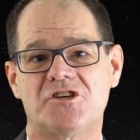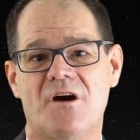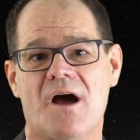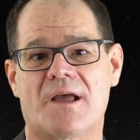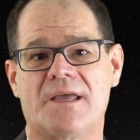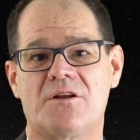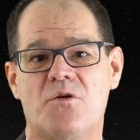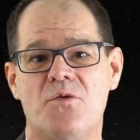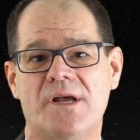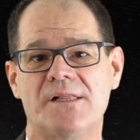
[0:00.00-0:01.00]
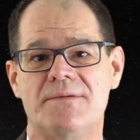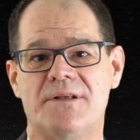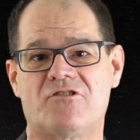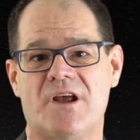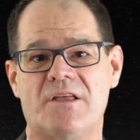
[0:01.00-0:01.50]
shock can quickly
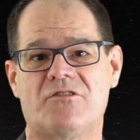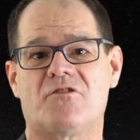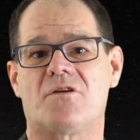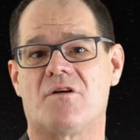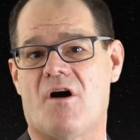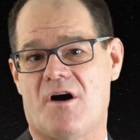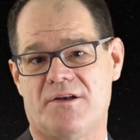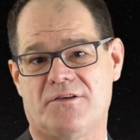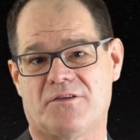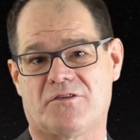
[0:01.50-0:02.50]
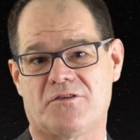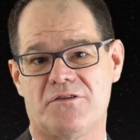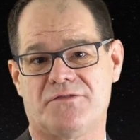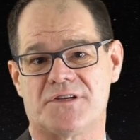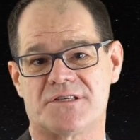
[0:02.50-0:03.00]
be transferred onto the
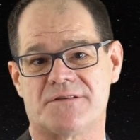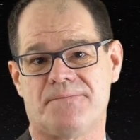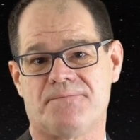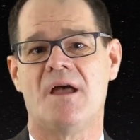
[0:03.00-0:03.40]
surface.